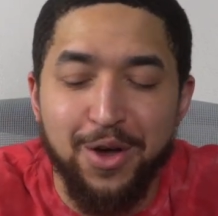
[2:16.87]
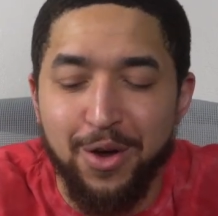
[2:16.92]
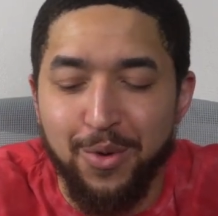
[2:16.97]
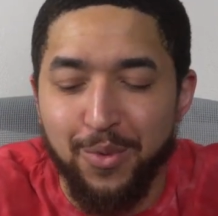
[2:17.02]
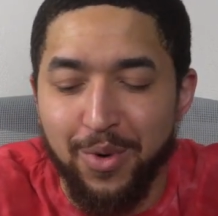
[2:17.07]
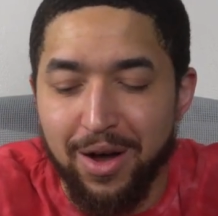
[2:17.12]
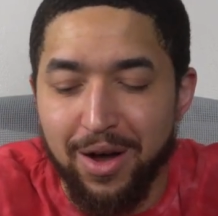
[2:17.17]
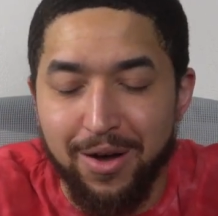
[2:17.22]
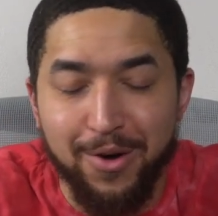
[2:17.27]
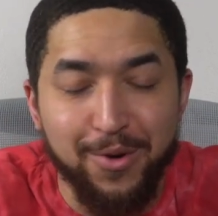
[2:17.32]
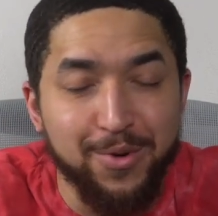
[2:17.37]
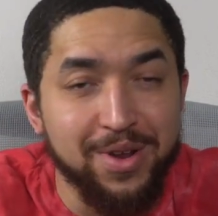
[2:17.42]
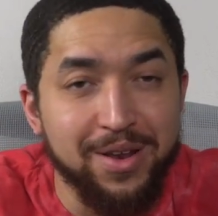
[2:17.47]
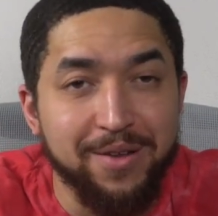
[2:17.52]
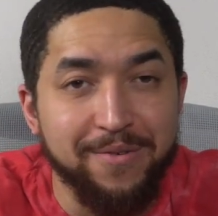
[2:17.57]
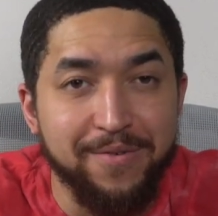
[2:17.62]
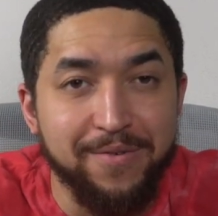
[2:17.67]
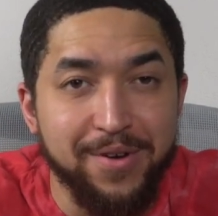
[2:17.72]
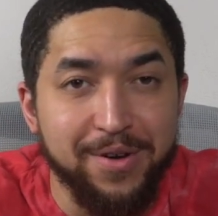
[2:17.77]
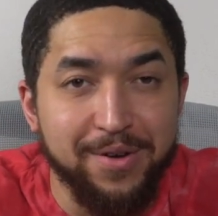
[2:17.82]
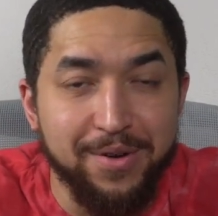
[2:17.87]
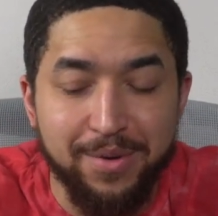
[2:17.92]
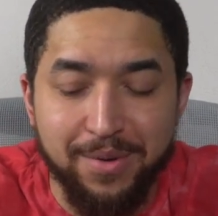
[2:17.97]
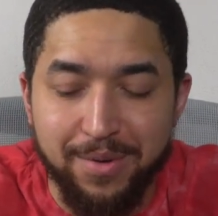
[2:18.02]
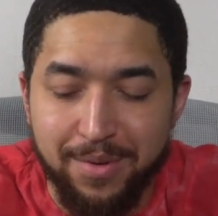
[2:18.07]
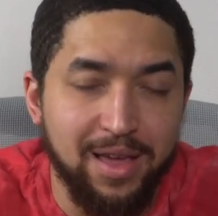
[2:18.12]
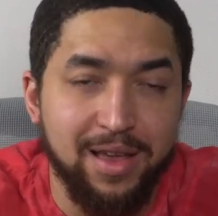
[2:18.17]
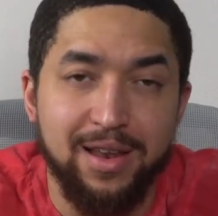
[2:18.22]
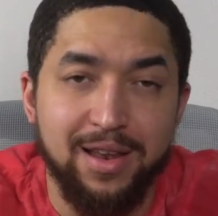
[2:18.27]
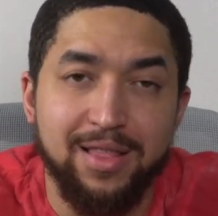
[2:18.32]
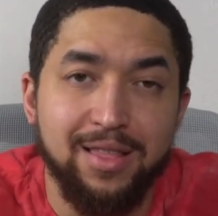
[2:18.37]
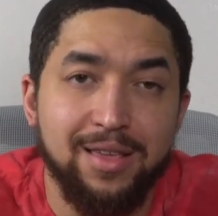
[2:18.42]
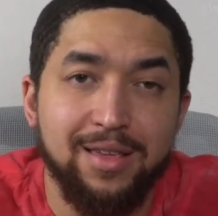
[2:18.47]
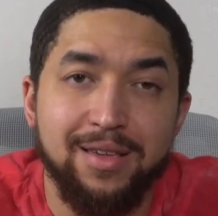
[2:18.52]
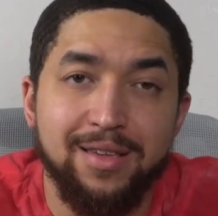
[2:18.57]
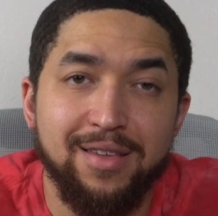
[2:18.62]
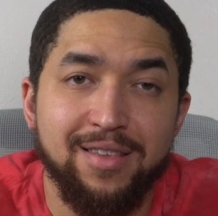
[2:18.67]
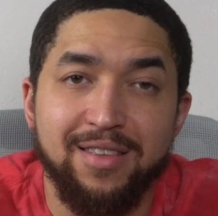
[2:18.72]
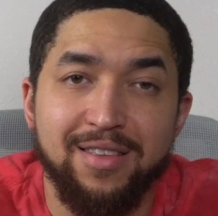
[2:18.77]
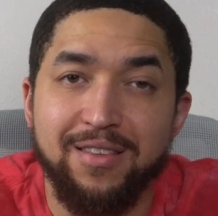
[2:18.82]
while owning the phone. And the thing
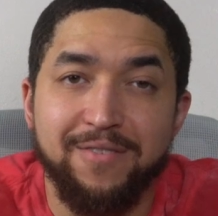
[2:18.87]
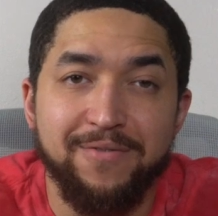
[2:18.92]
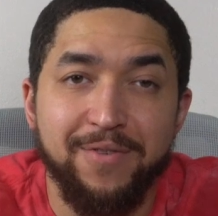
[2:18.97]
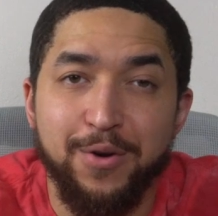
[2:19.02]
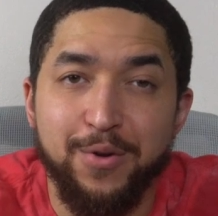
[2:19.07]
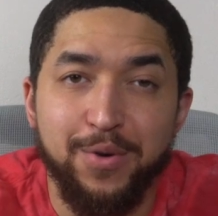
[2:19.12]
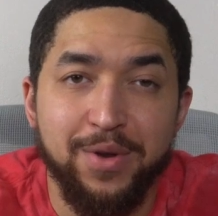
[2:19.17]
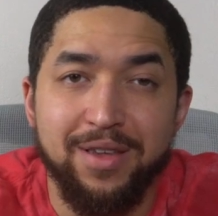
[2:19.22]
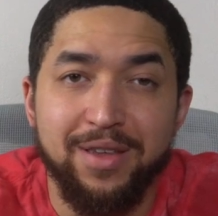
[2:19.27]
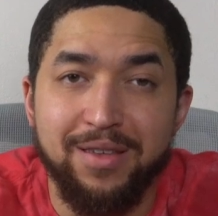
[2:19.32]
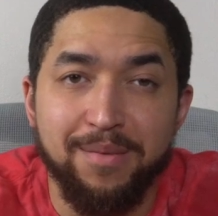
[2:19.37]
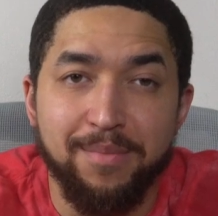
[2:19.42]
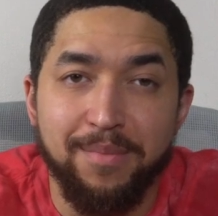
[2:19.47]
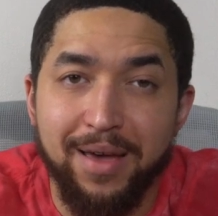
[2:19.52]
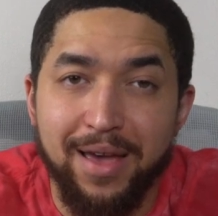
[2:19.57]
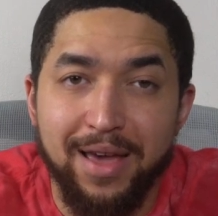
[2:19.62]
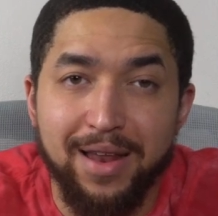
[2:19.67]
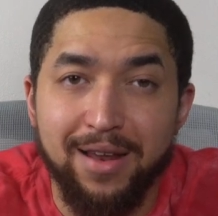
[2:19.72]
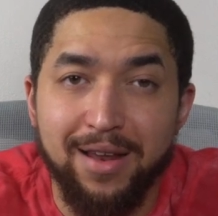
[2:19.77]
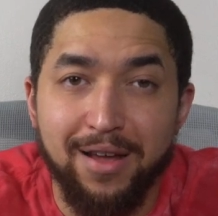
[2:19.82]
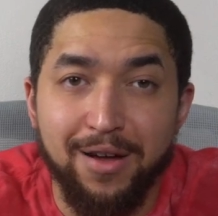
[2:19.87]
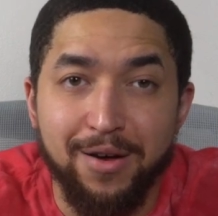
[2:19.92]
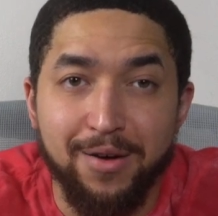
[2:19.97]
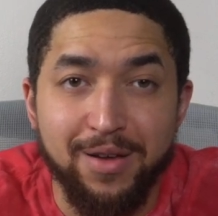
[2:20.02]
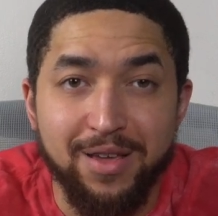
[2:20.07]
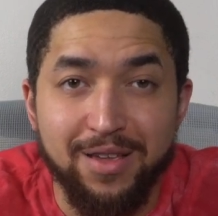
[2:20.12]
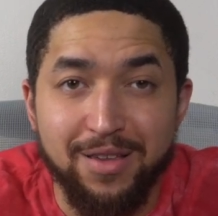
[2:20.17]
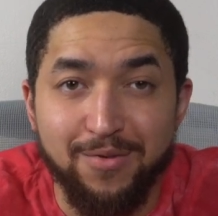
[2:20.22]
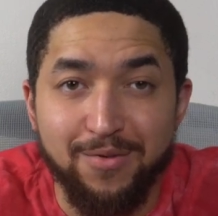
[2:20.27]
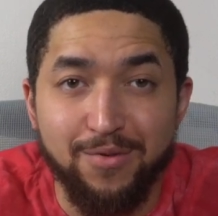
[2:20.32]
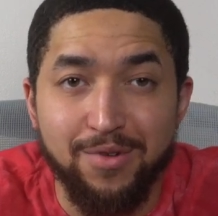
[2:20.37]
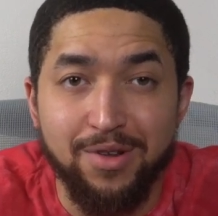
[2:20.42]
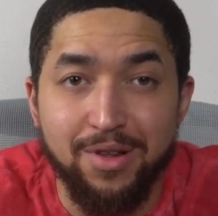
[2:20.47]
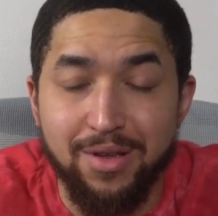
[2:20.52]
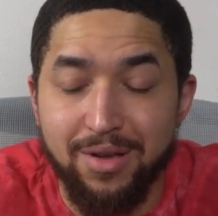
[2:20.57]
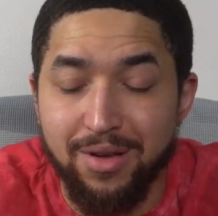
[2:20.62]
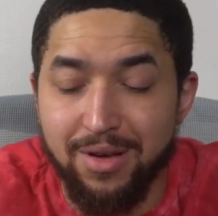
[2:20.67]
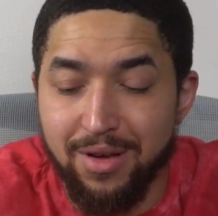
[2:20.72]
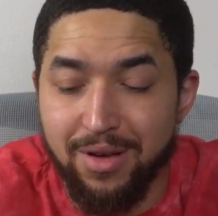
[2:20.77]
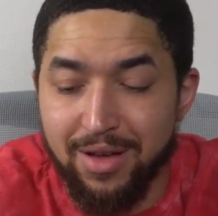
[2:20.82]
is, this phone isn't bad at all. It's really
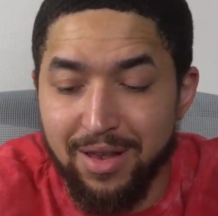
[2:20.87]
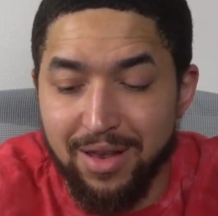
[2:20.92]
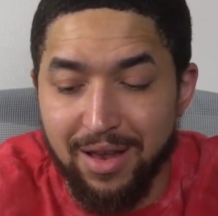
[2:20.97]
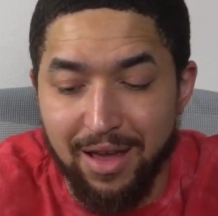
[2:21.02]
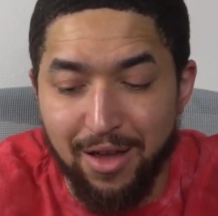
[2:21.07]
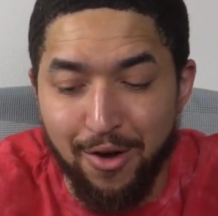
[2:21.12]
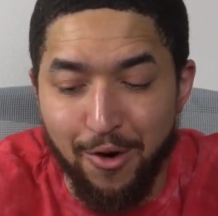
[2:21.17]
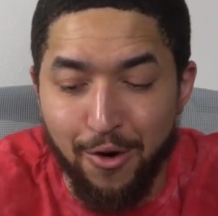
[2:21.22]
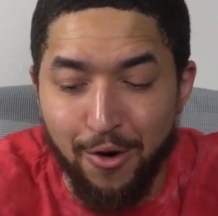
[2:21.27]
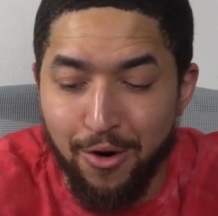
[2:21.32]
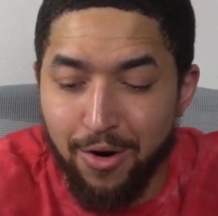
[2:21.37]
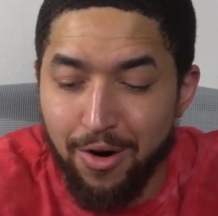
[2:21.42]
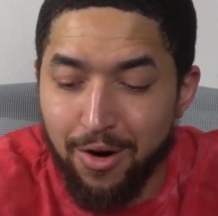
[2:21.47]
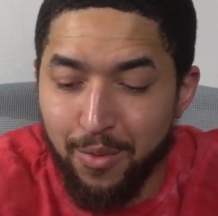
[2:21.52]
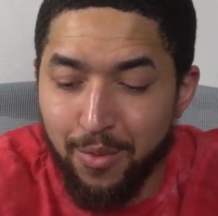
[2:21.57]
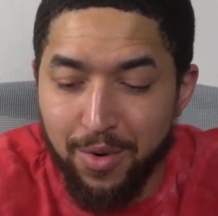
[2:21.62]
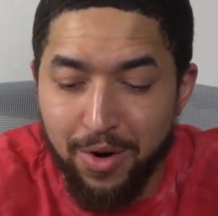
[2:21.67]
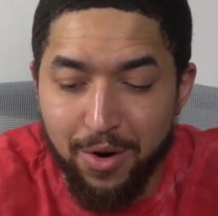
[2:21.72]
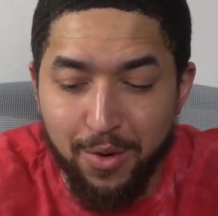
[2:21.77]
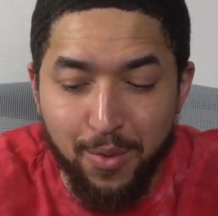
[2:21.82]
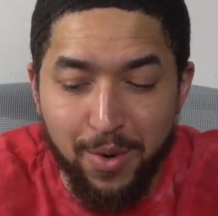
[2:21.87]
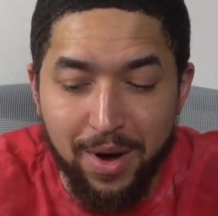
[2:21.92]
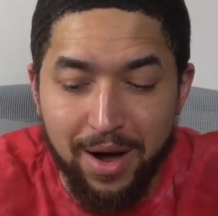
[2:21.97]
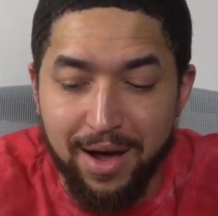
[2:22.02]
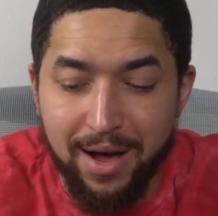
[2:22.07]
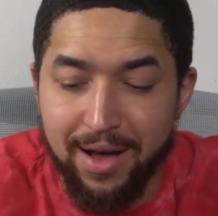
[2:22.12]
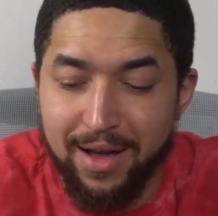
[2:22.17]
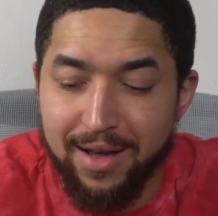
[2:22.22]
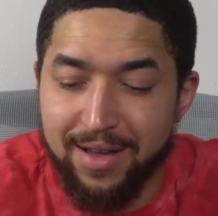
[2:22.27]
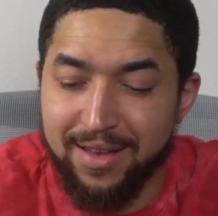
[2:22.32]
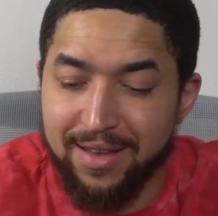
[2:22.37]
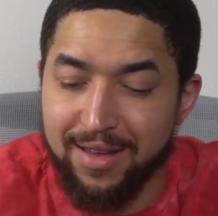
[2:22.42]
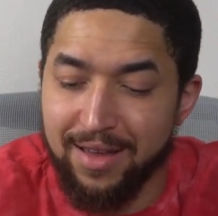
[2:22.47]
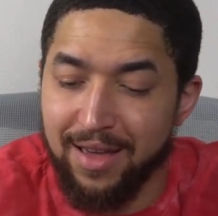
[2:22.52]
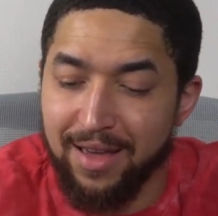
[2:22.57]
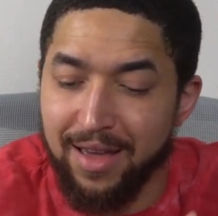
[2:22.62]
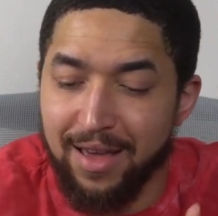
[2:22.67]
good, like hardware wise.